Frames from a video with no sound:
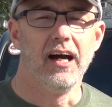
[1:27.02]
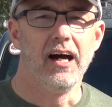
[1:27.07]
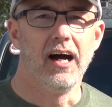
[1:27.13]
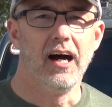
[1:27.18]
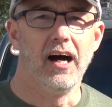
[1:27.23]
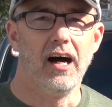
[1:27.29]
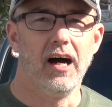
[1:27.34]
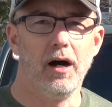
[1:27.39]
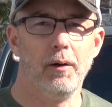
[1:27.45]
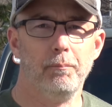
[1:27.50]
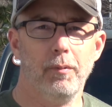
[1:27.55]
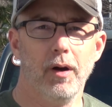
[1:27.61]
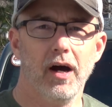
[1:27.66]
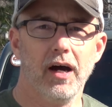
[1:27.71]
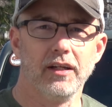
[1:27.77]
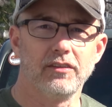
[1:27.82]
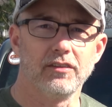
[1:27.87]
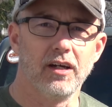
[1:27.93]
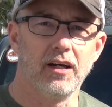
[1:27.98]
Uh,
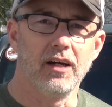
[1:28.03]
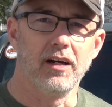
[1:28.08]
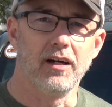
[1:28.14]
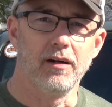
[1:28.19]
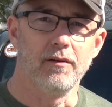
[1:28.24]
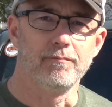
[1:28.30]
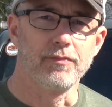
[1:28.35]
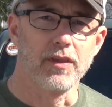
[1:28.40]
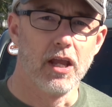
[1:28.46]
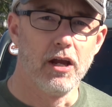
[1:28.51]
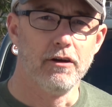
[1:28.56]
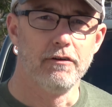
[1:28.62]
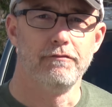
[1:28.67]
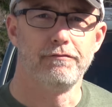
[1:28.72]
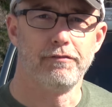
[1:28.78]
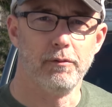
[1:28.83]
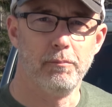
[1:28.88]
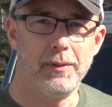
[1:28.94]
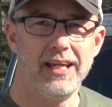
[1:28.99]
but um,
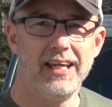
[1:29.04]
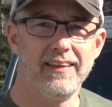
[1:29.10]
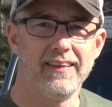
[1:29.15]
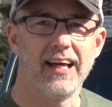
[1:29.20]
for me,